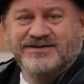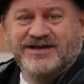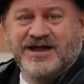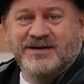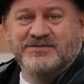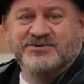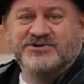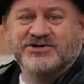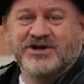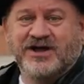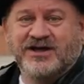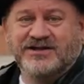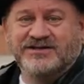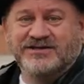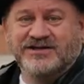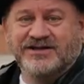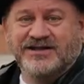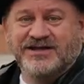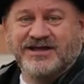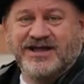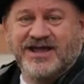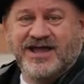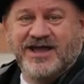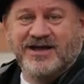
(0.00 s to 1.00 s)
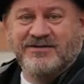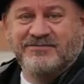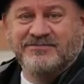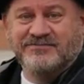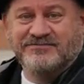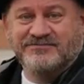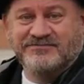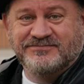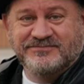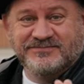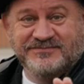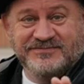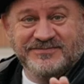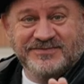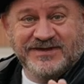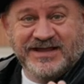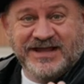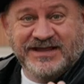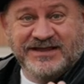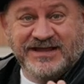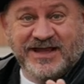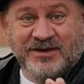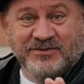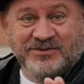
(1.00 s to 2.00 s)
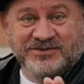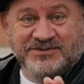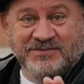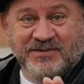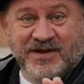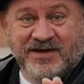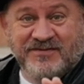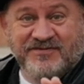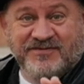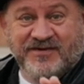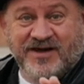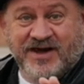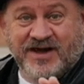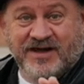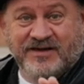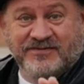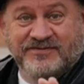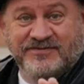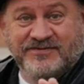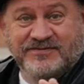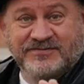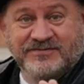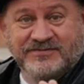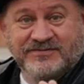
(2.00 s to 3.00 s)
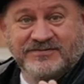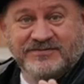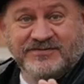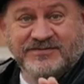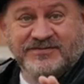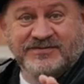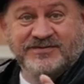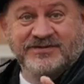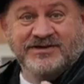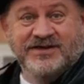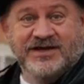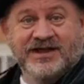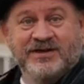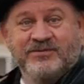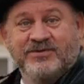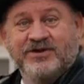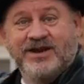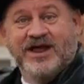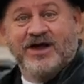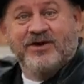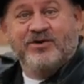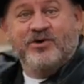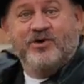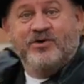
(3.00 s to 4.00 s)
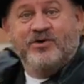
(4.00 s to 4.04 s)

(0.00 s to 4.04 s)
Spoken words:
I'm Sean Dillingham, and that was my five. And I'm now